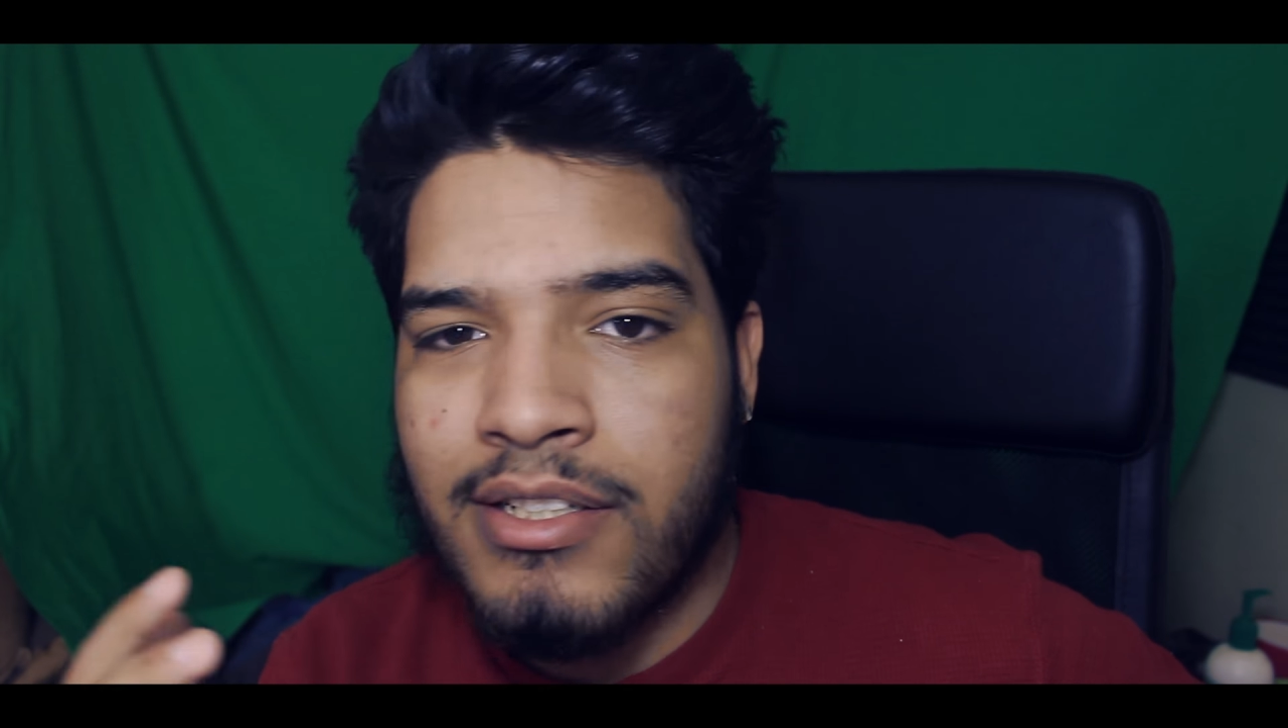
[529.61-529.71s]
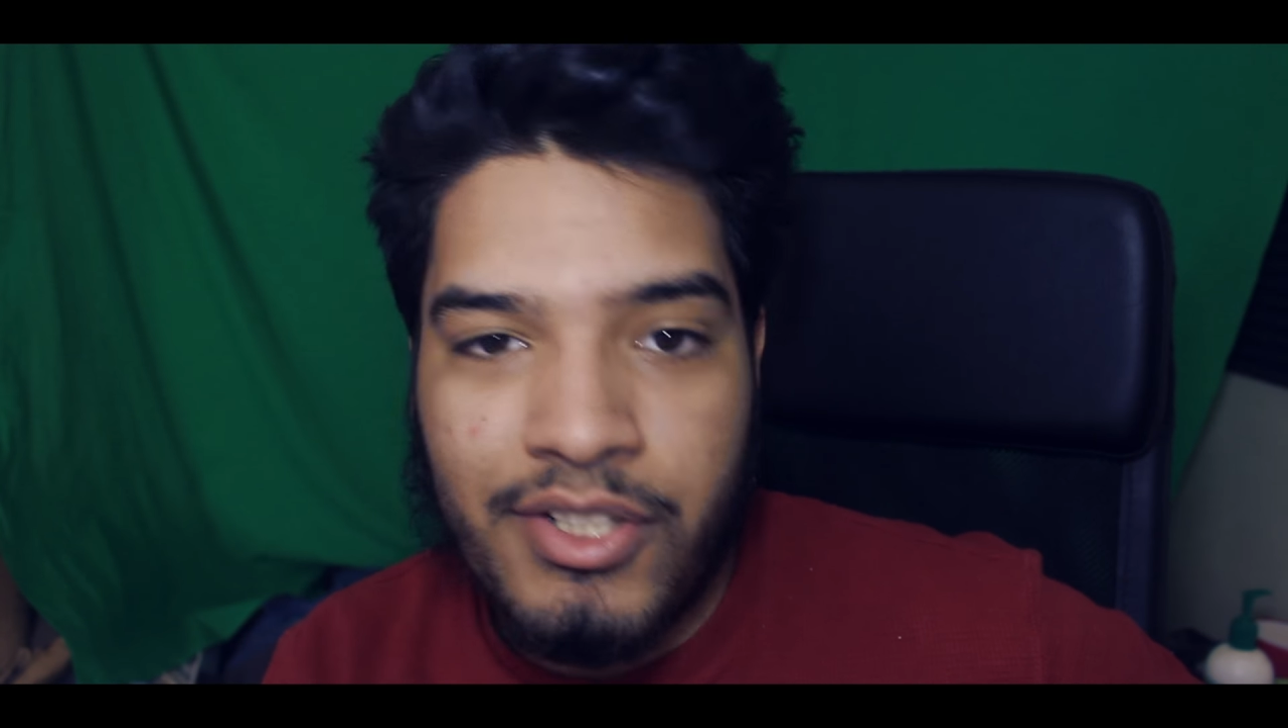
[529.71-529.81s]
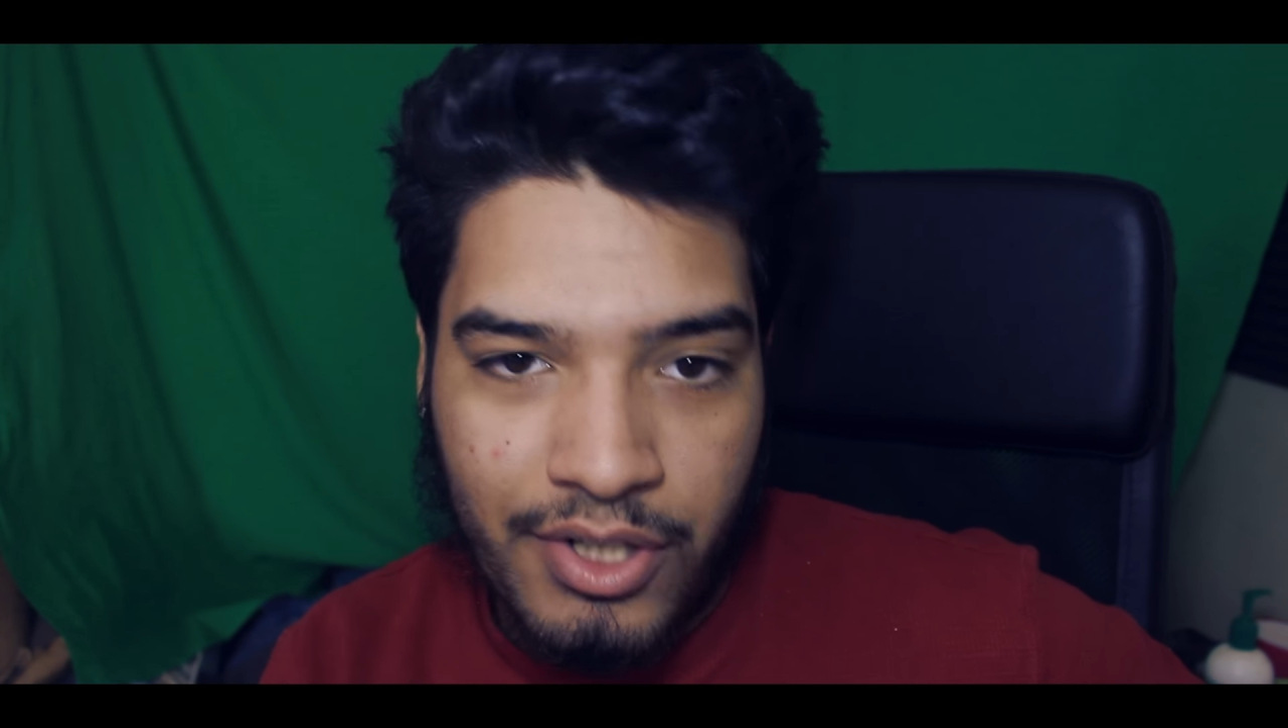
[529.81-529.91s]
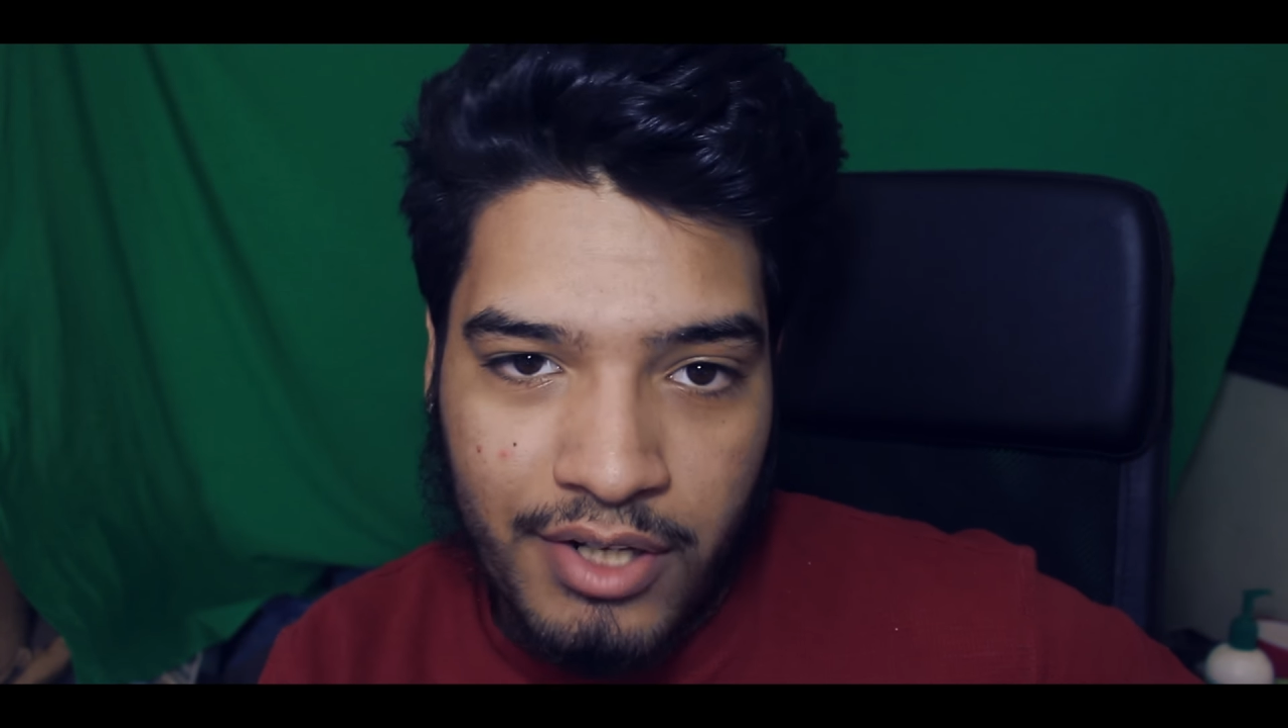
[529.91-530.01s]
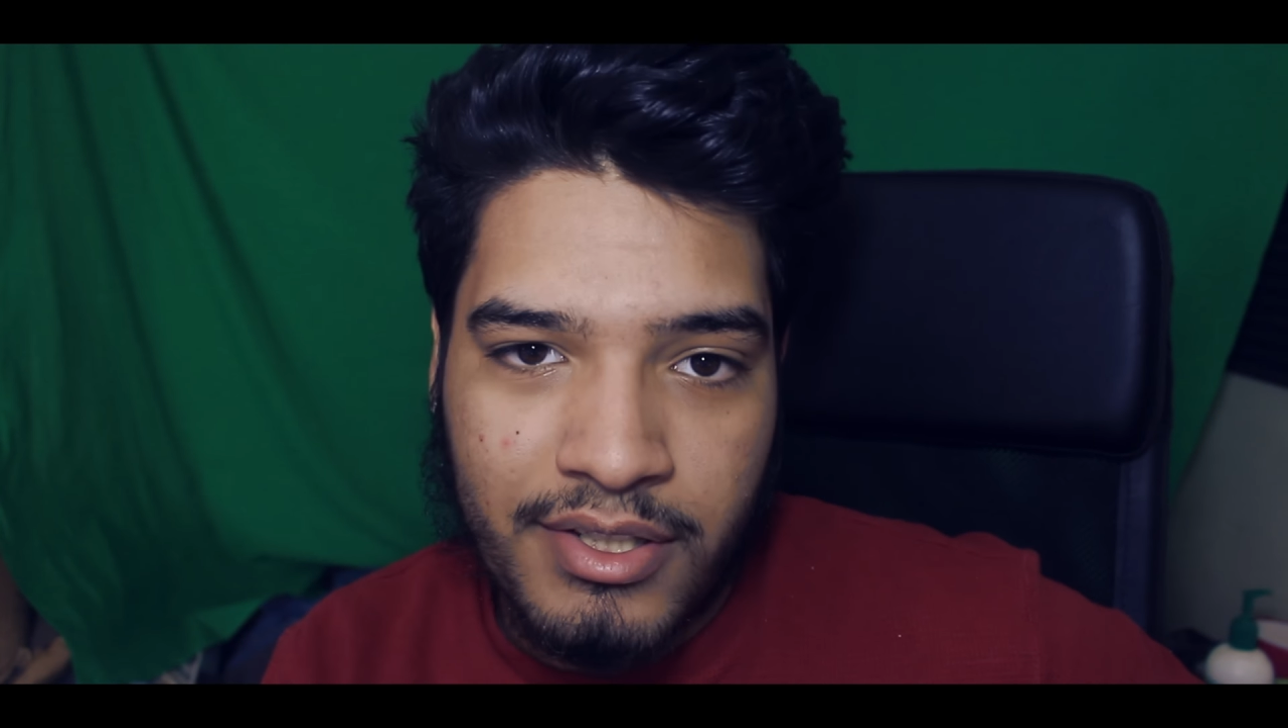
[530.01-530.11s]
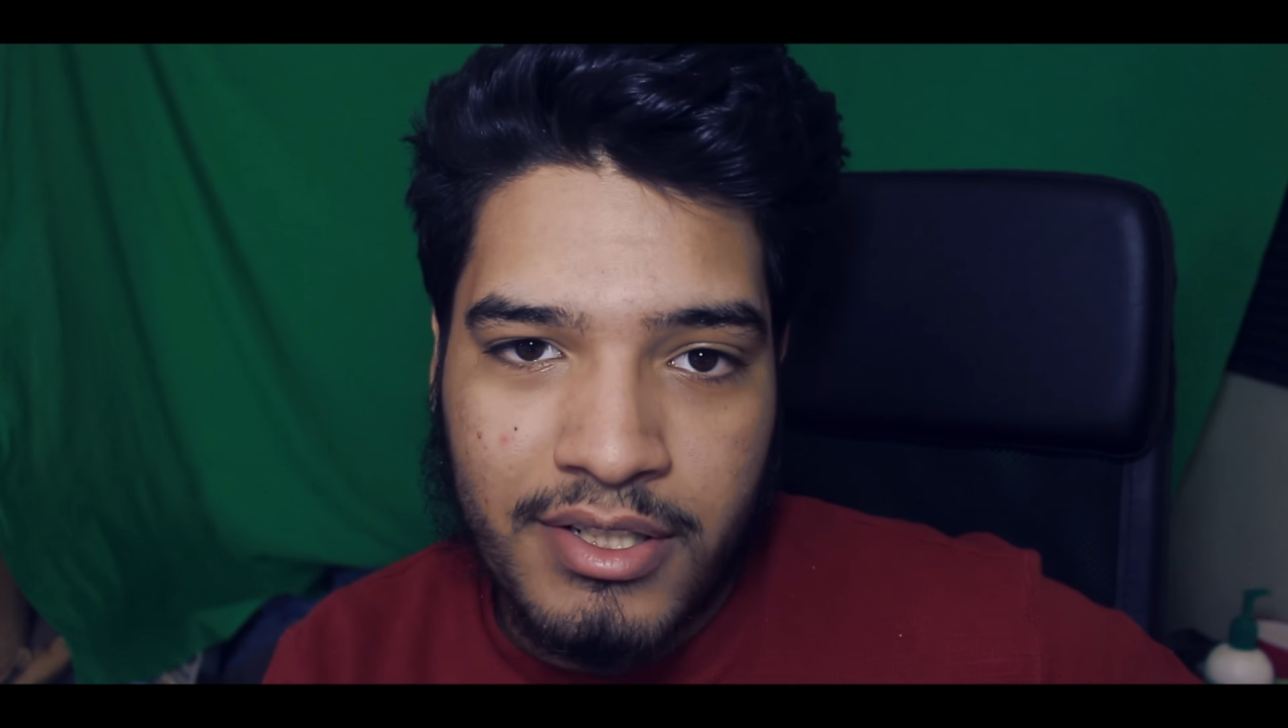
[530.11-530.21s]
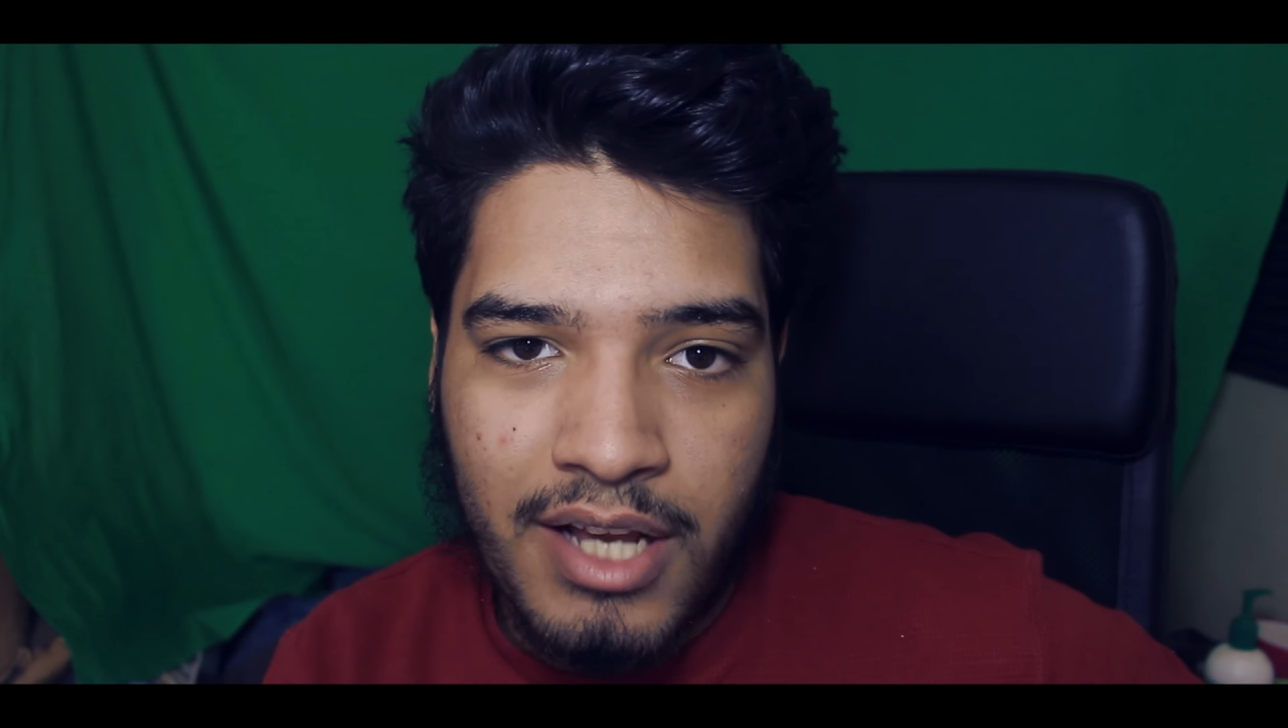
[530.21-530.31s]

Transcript: Justice